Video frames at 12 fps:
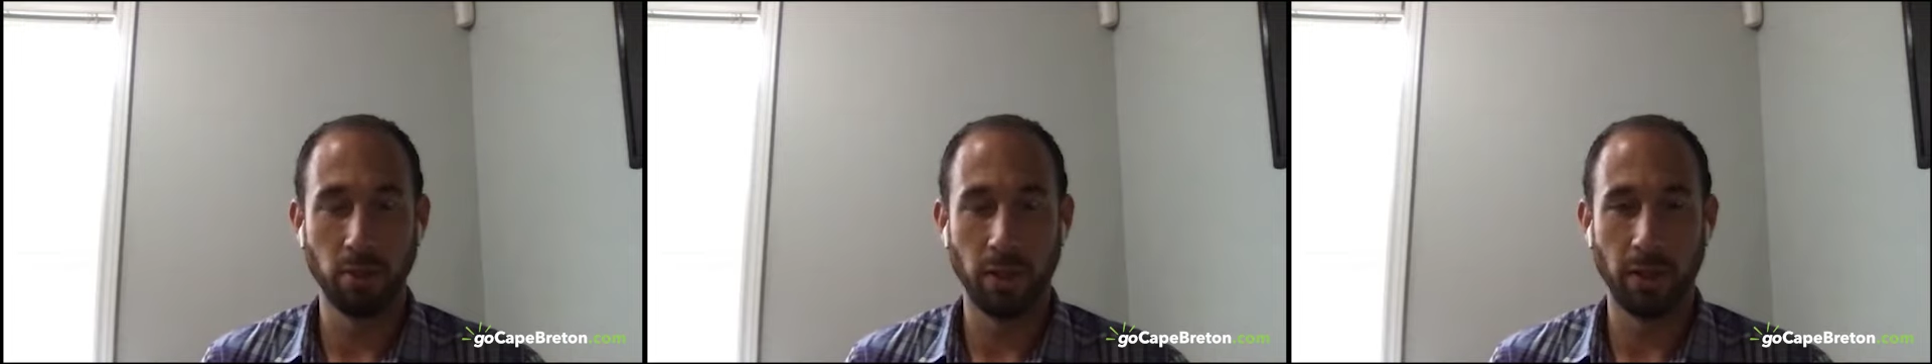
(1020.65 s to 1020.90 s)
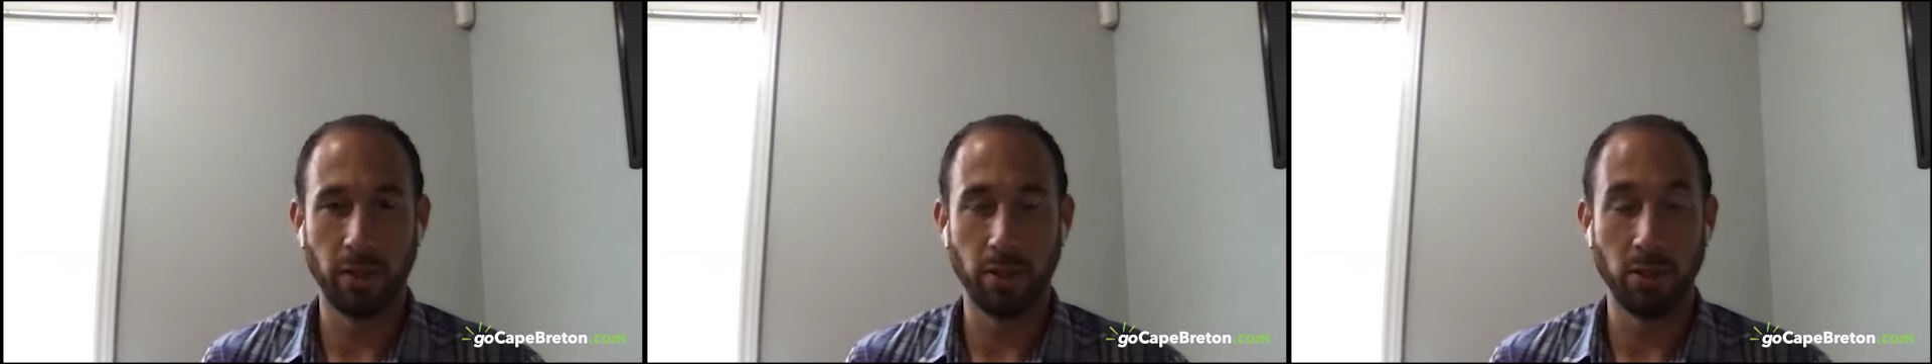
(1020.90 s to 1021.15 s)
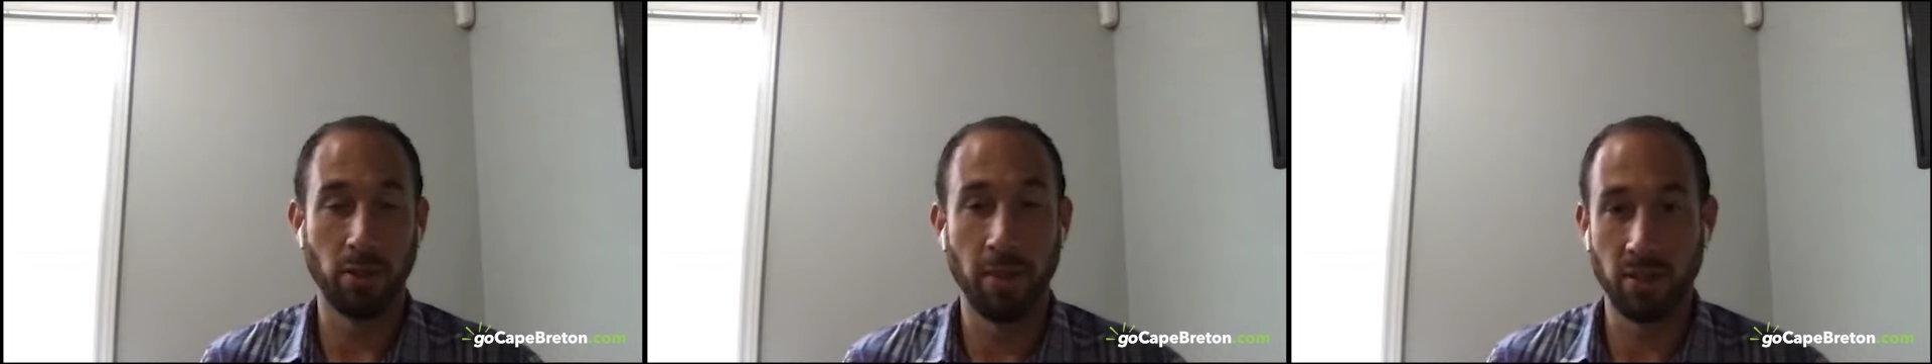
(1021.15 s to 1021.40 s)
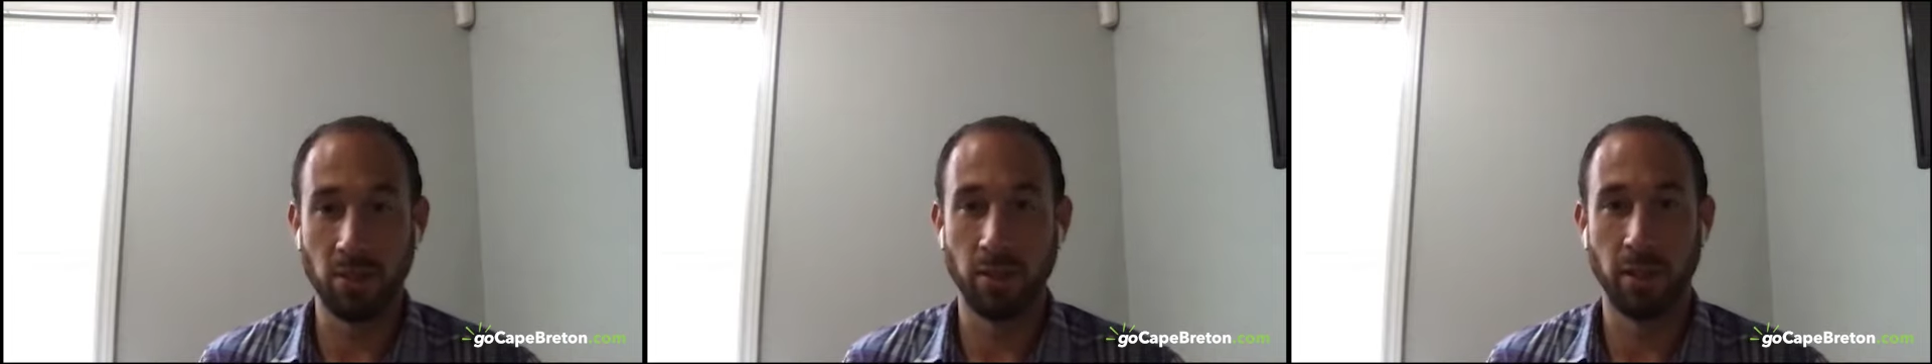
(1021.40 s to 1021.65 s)
uh, to the
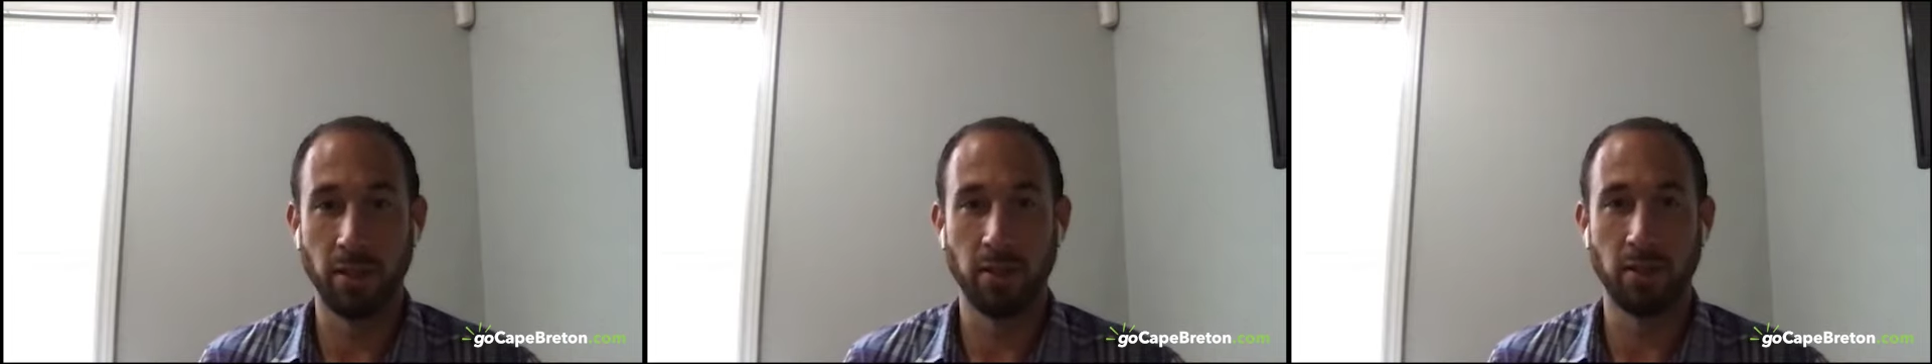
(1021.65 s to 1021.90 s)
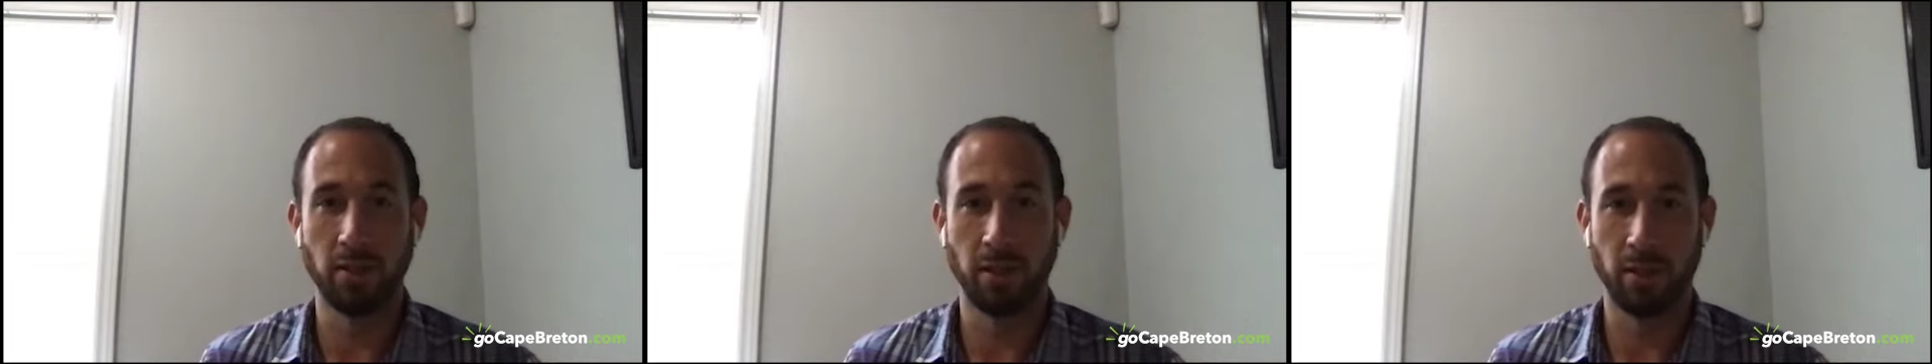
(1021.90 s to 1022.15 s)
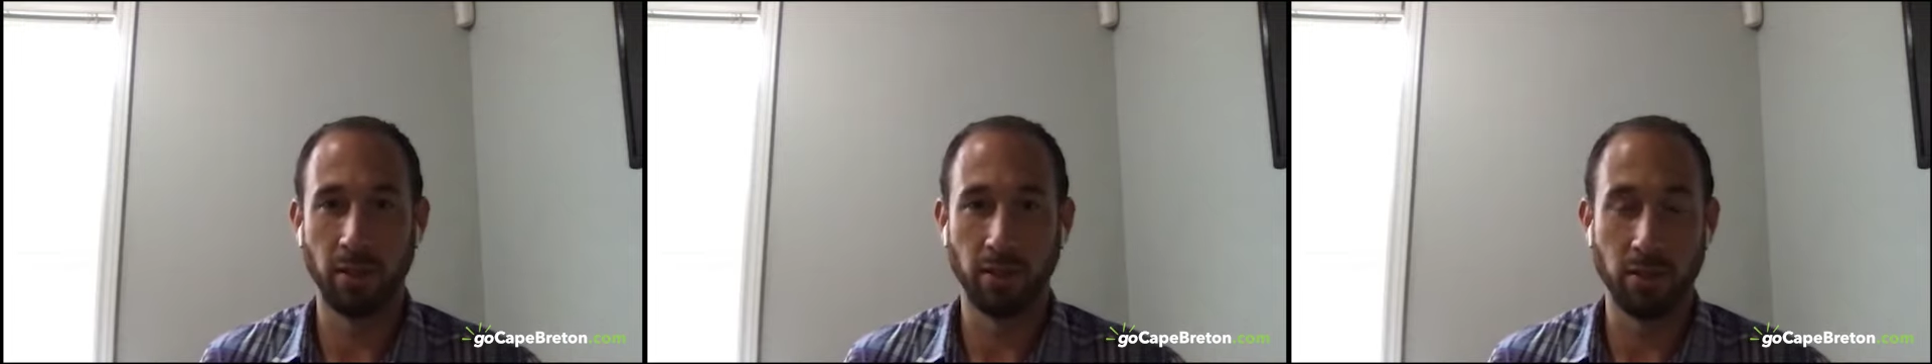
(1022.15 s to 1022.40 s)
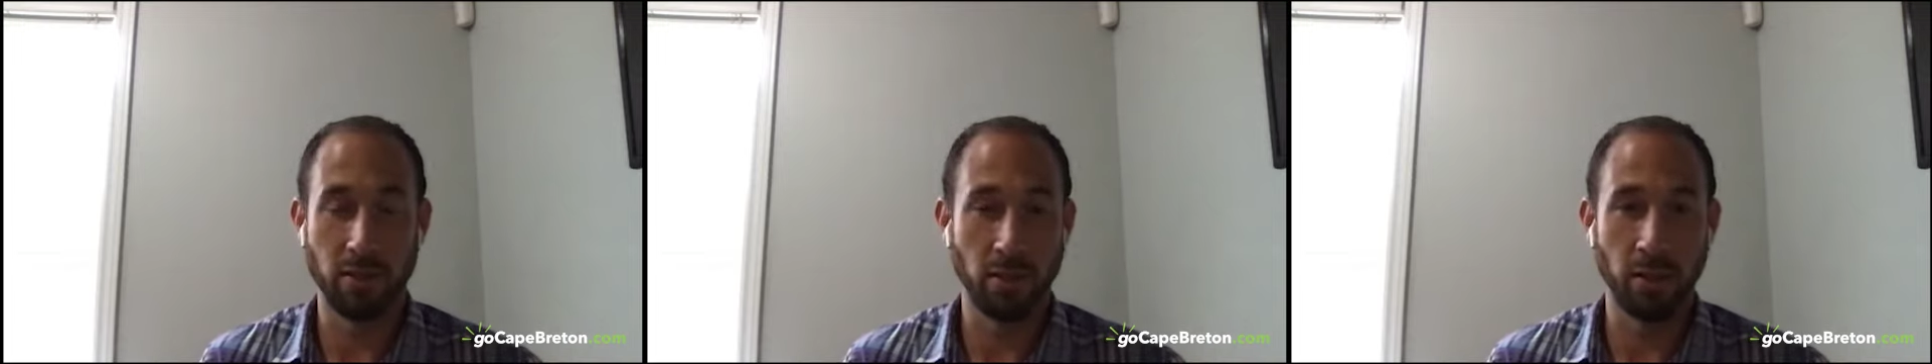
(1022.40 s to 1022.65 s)
mesonet uh,
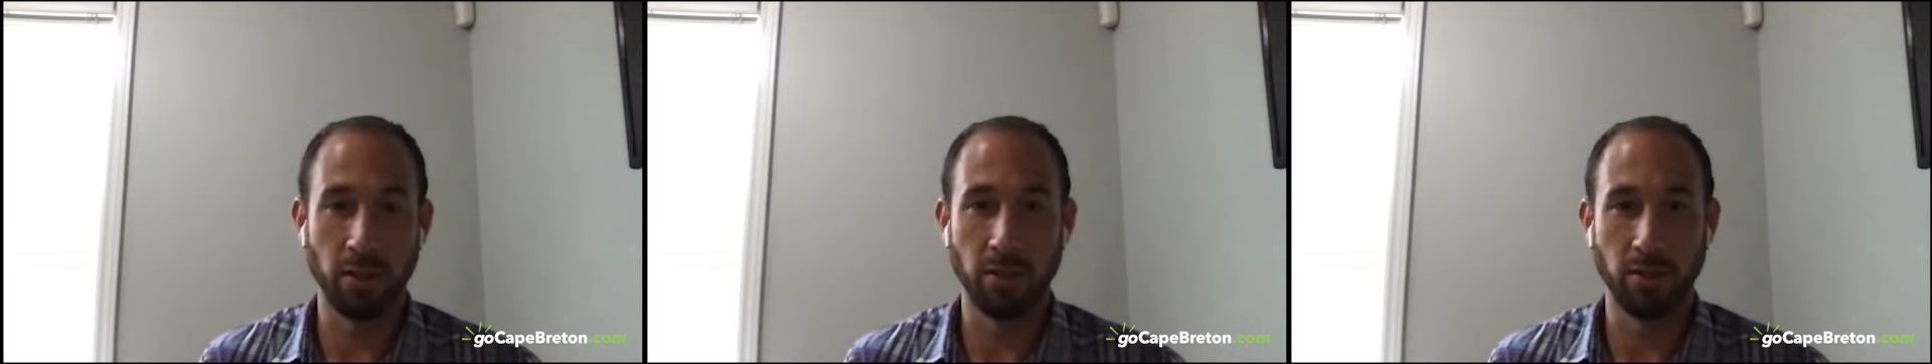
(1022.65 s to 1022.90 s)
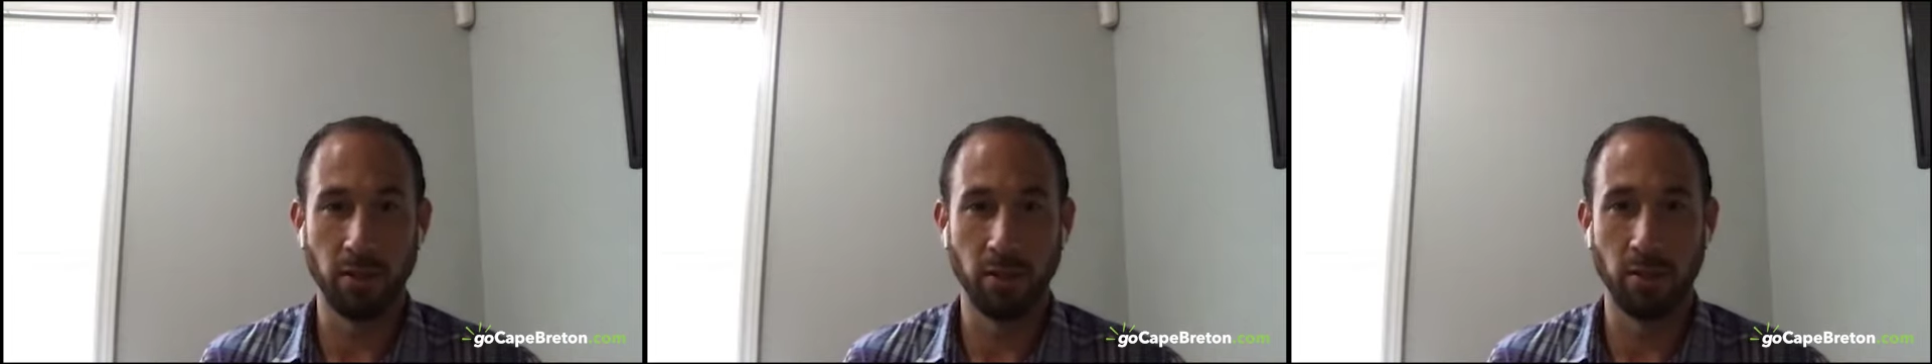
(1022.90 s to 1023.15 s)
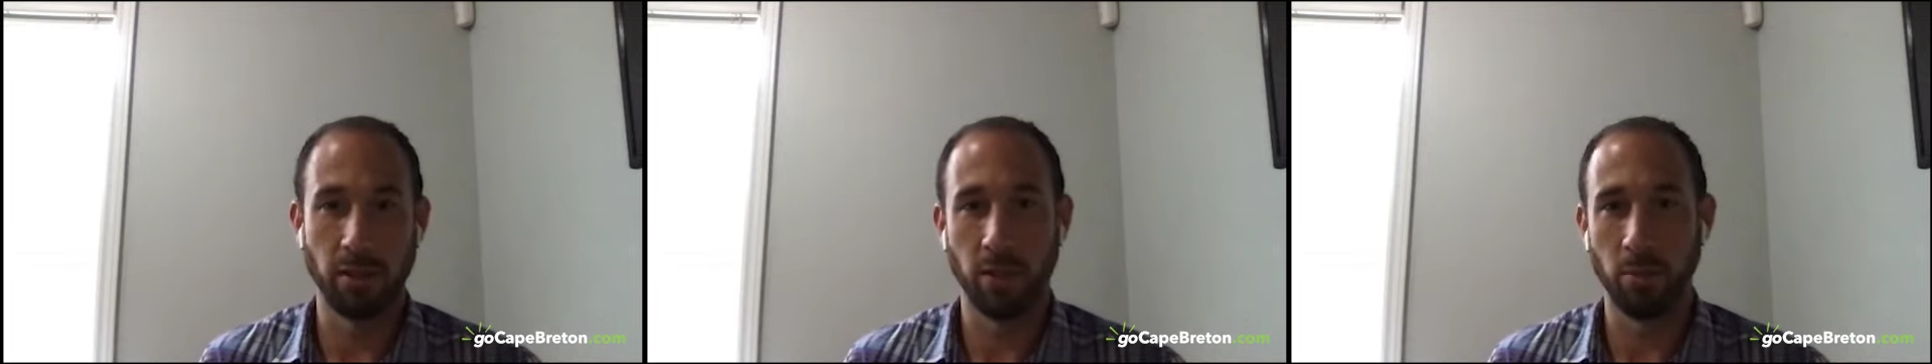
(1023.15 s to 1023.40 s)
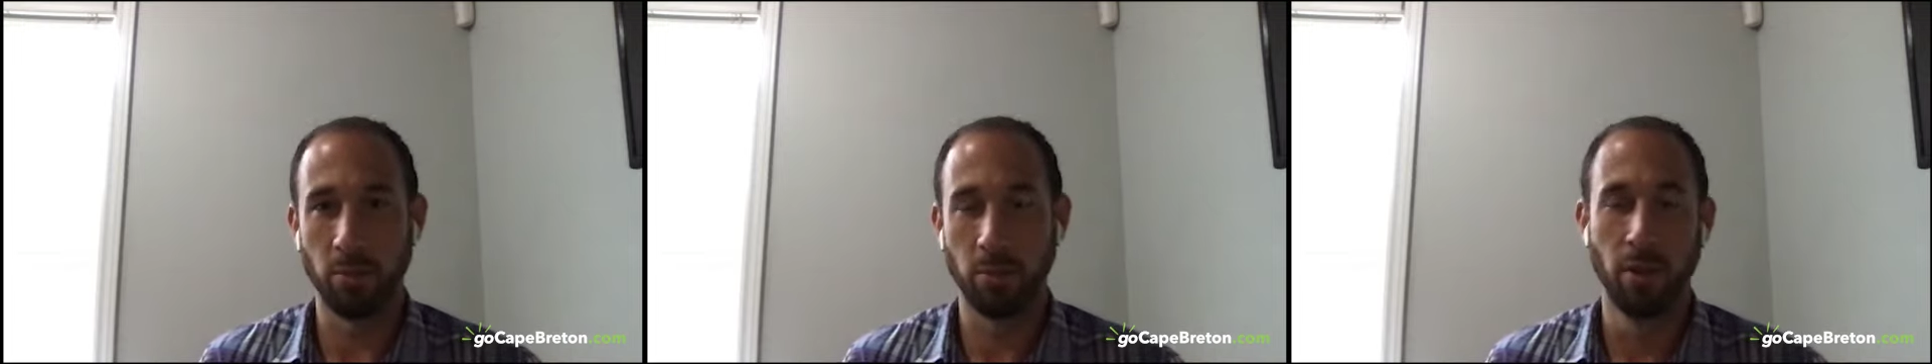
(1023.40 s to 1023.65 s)
this year, you know, to
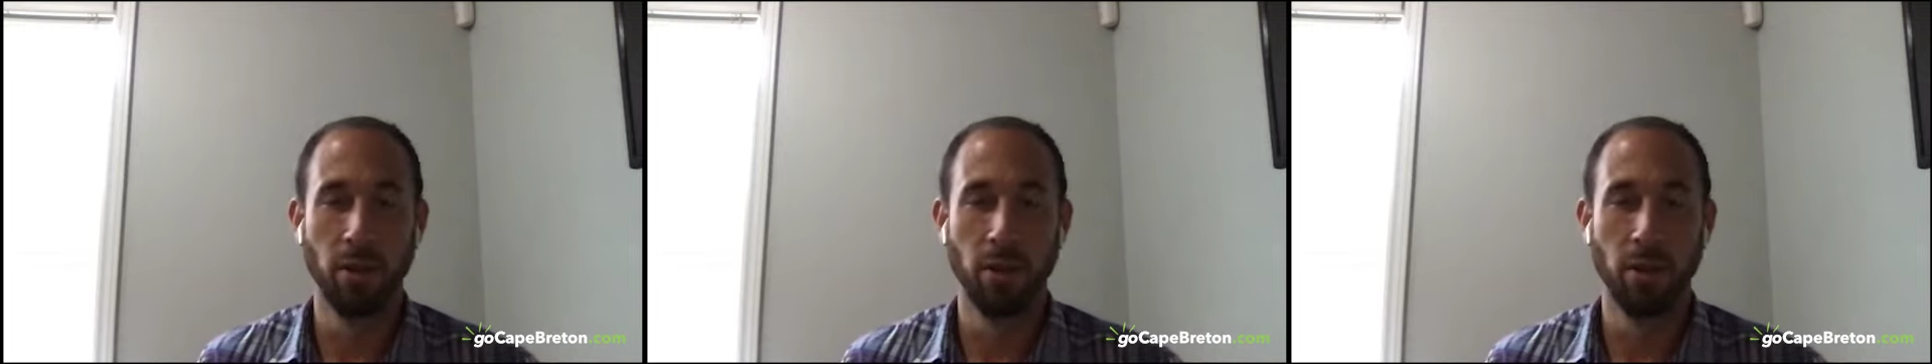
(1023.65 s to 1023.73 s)
help